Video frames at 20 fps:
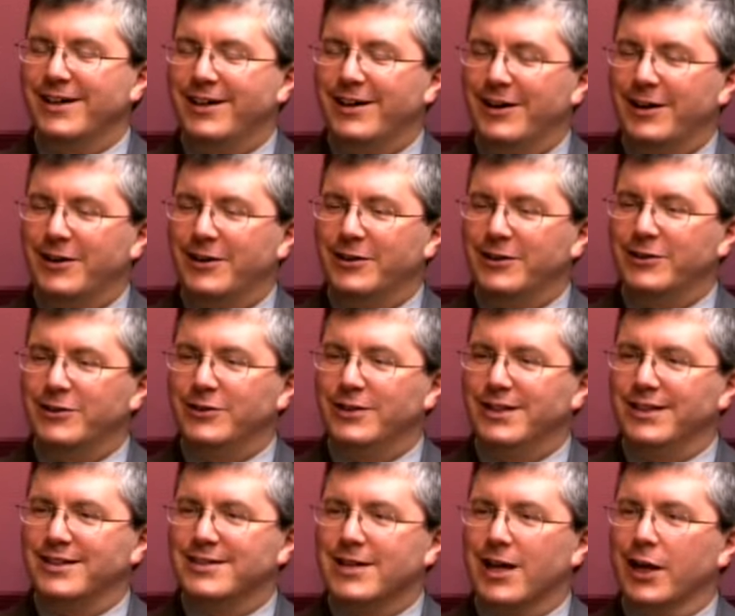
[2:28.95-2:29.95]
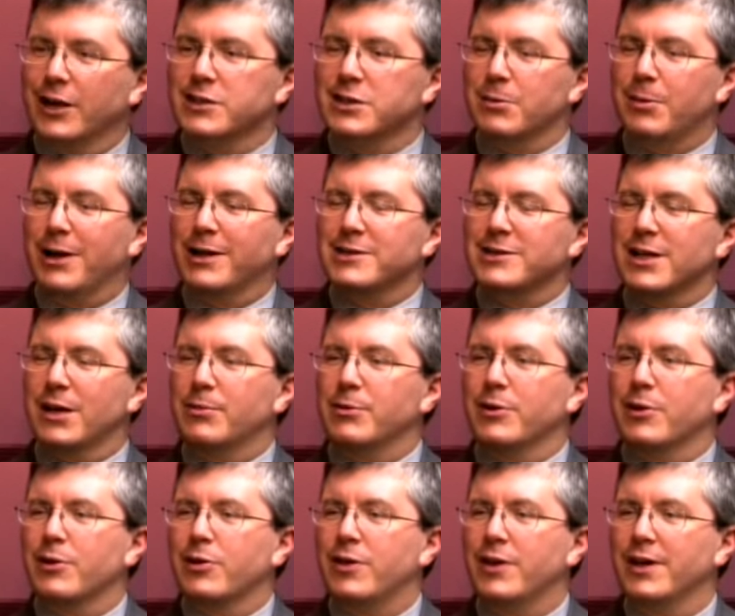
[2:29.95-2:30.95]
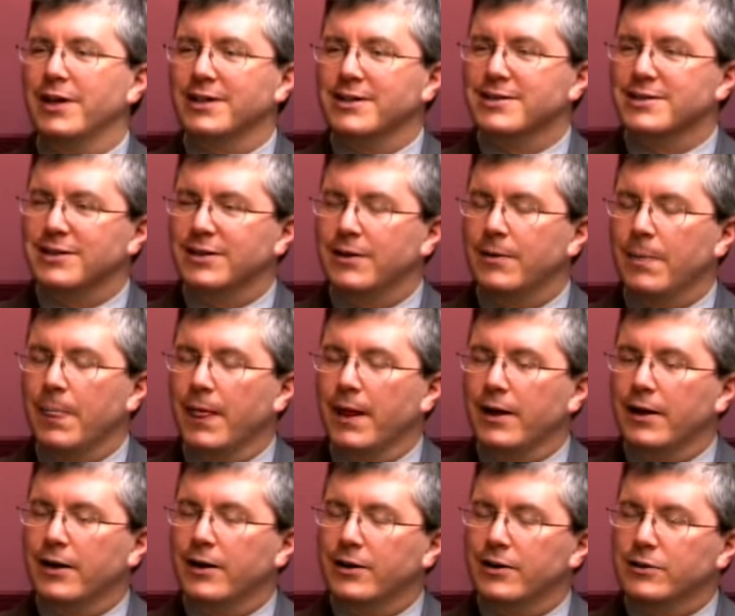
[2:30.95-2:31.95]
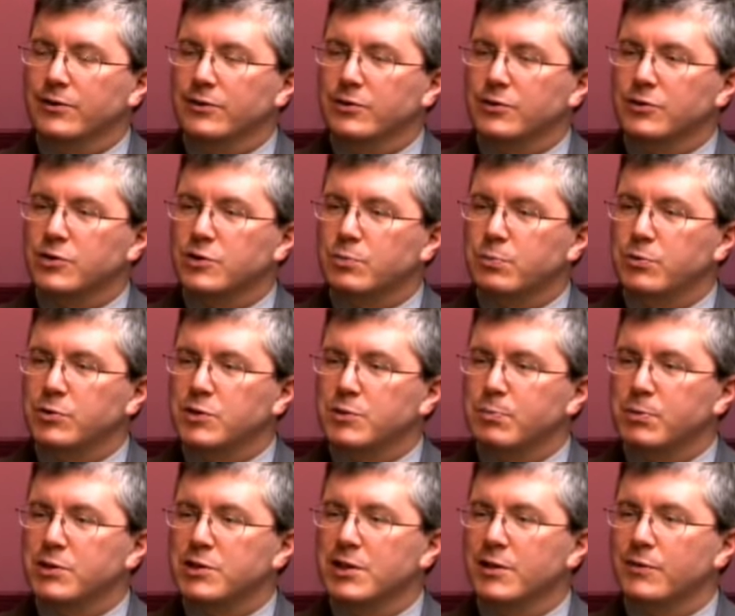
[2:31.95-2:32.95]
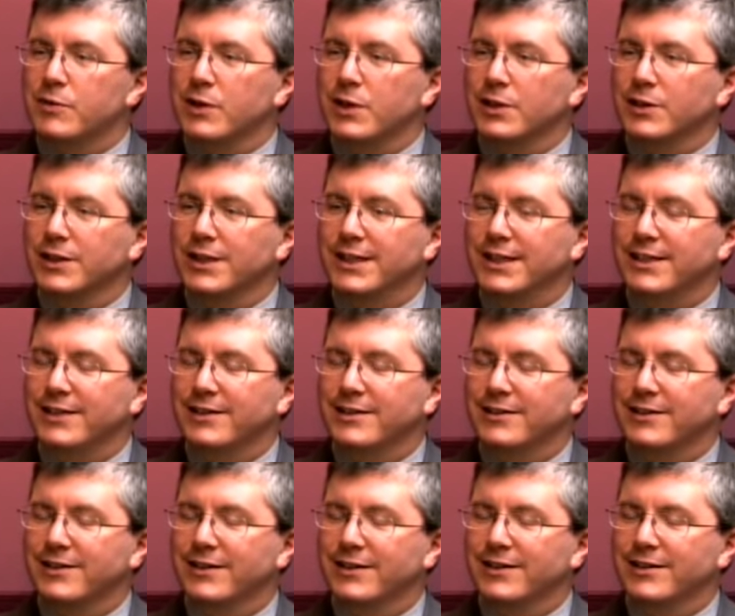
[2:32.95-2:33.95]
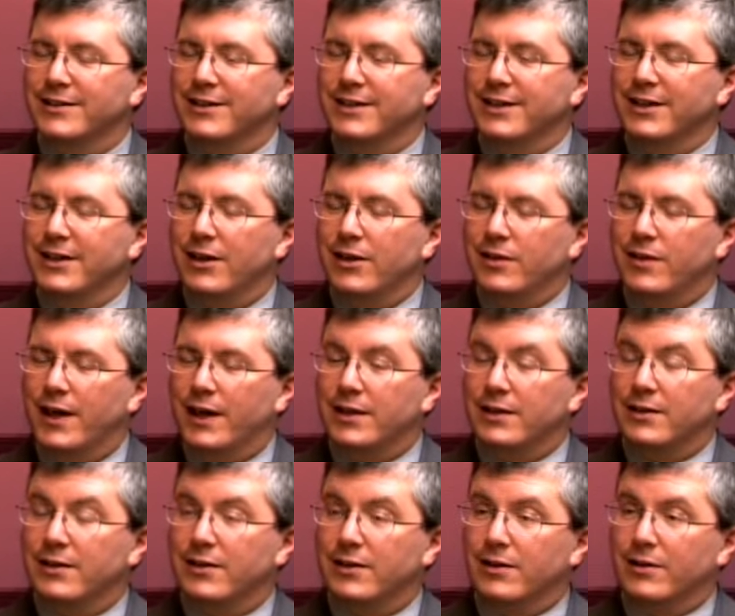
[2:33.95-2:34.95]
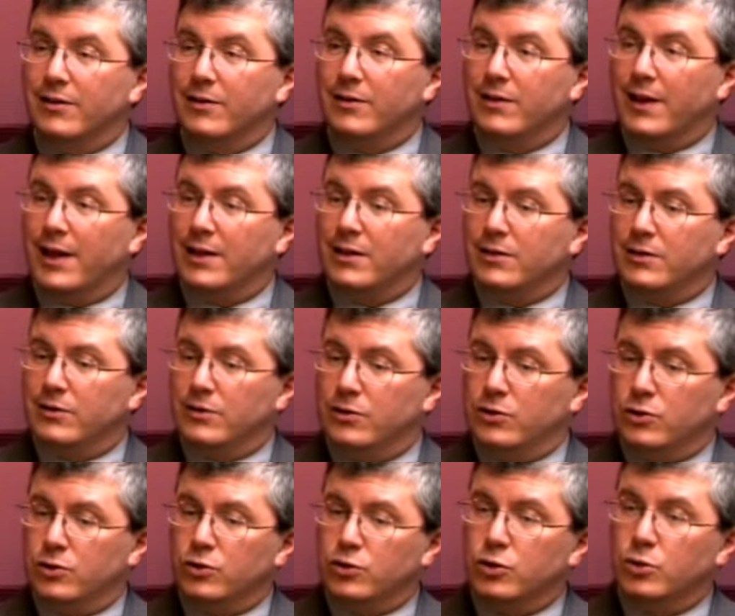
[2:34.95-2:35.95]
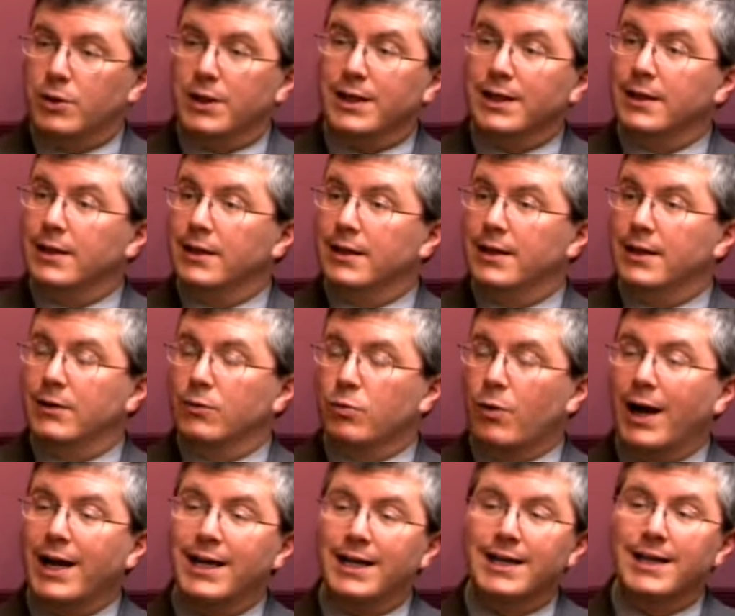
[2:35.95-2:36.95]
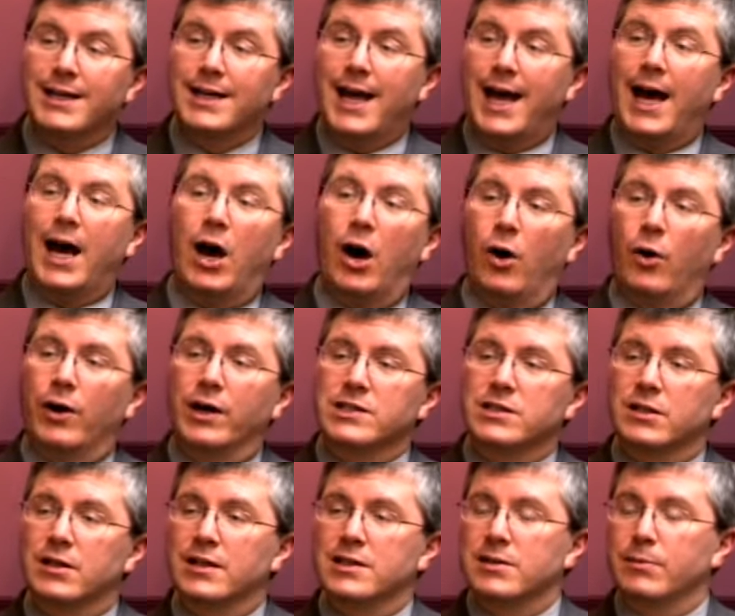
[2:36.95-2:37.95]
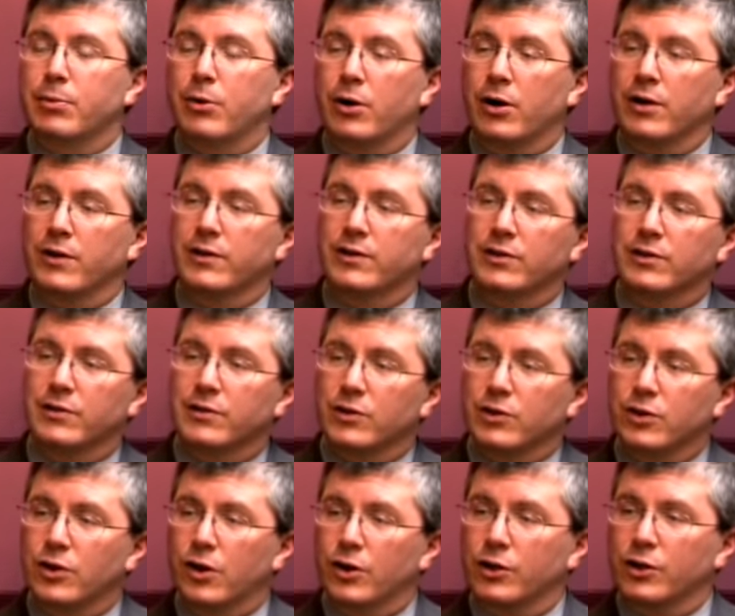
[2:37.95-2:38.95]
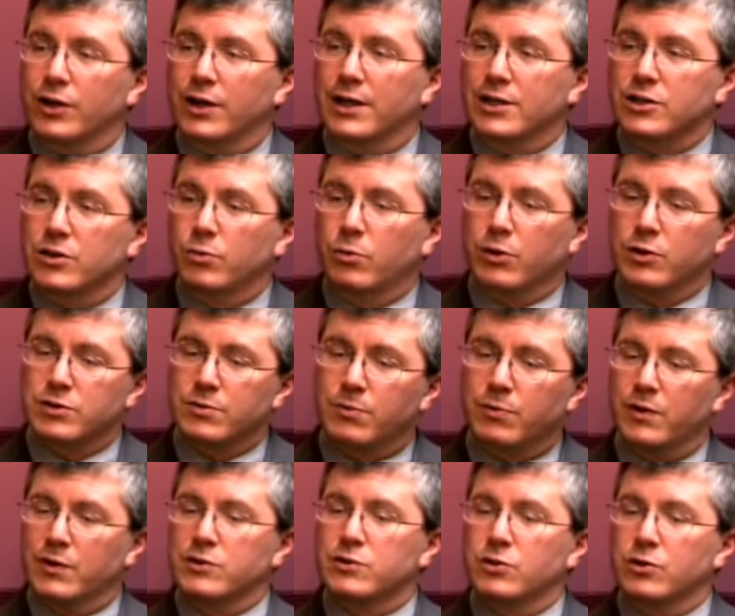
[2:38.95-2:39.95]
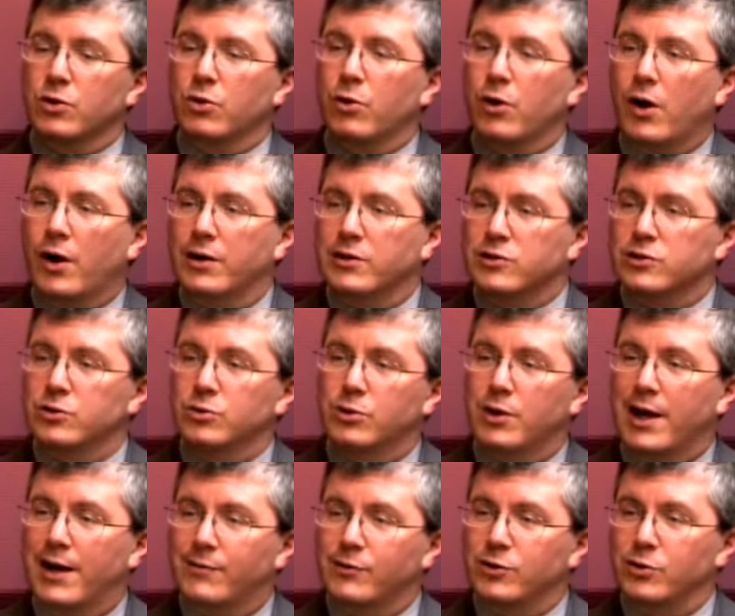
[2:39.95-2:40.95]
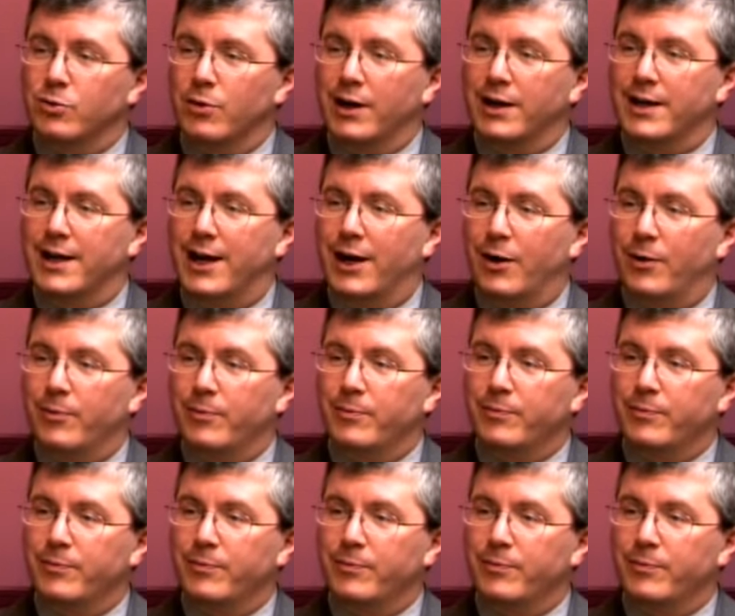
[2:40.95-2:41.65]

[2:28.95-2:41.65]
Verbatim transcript: Uh, tell us about some of the things uh, uh, sp- specifically that, that you're doing right now as a, as a part of the, the congregation? What are some things that are going on at Stewart Avenue right now?